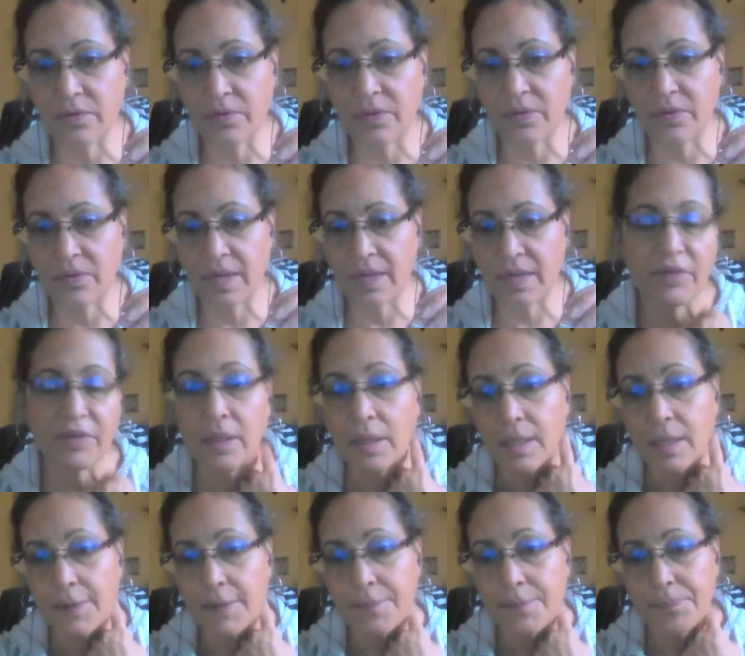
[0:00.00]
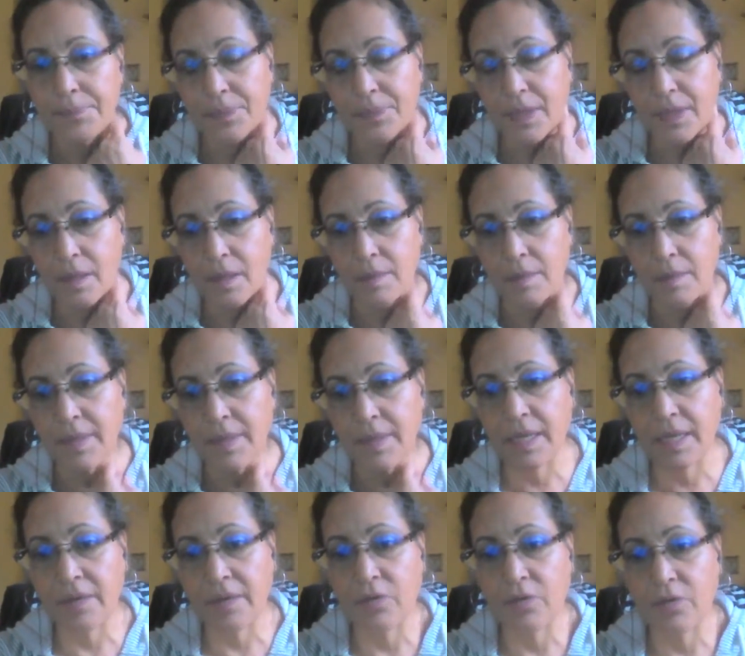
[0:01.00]
they can just shoot off
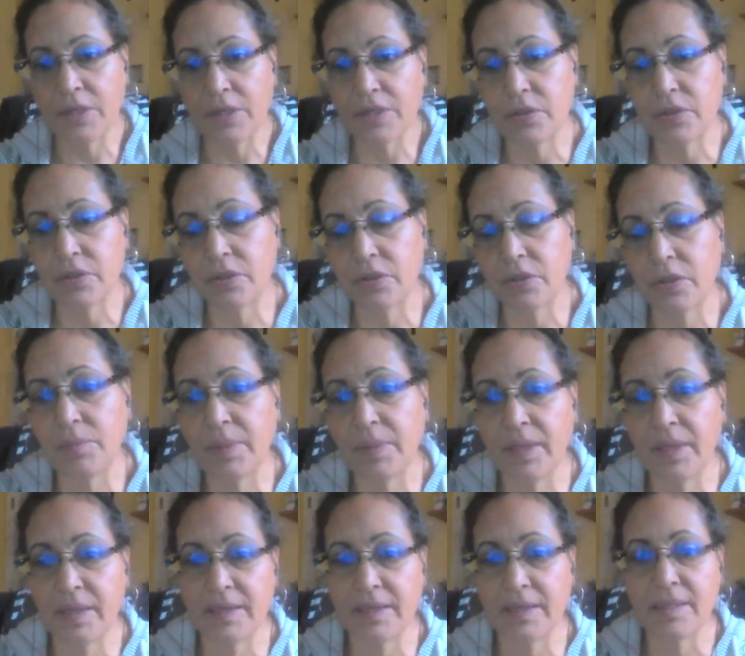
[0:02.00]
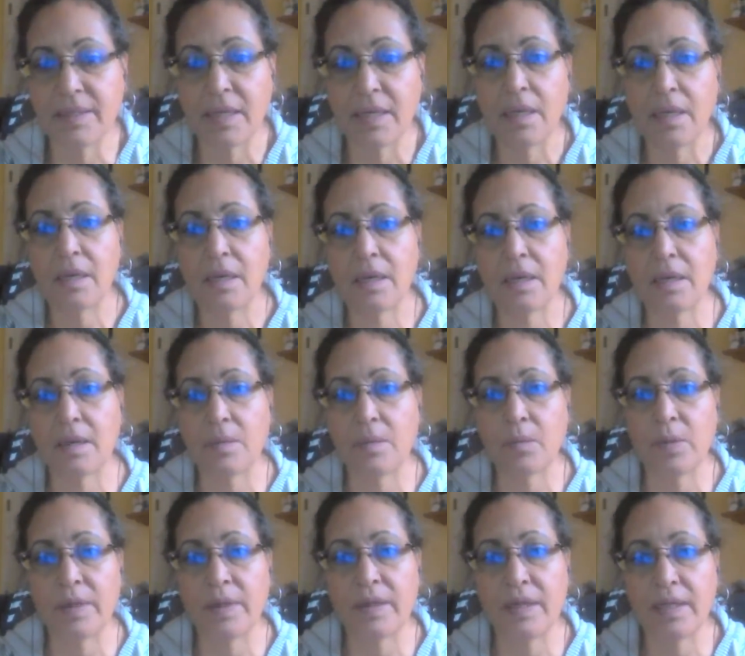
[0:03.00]
an invoice to you, because
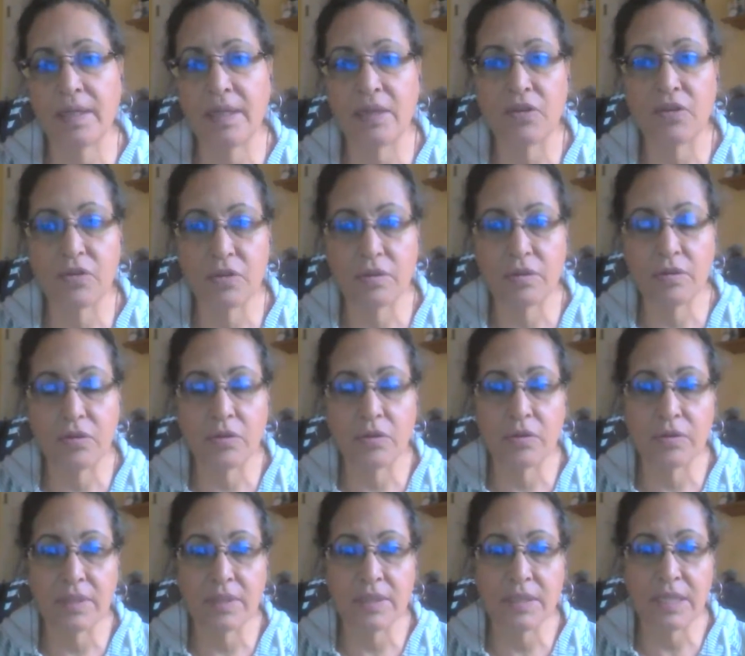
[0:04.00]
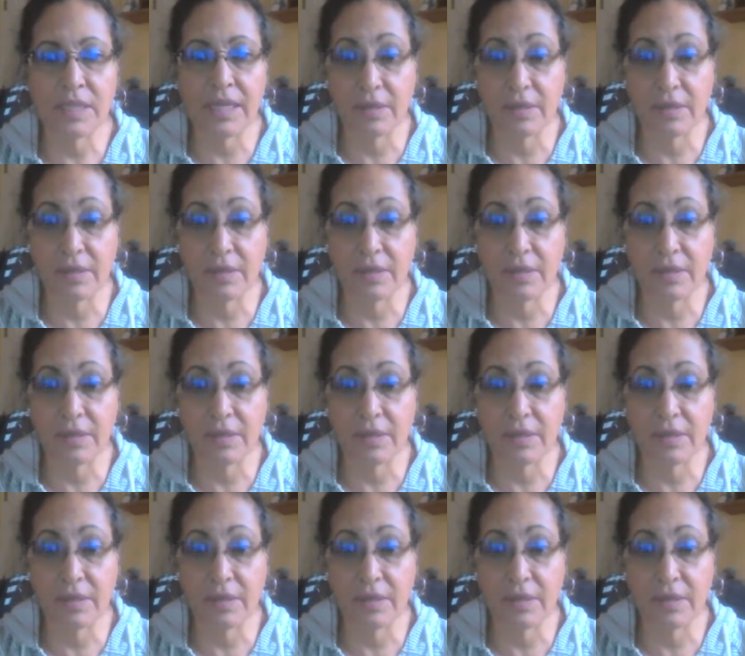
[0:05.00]
one thing they should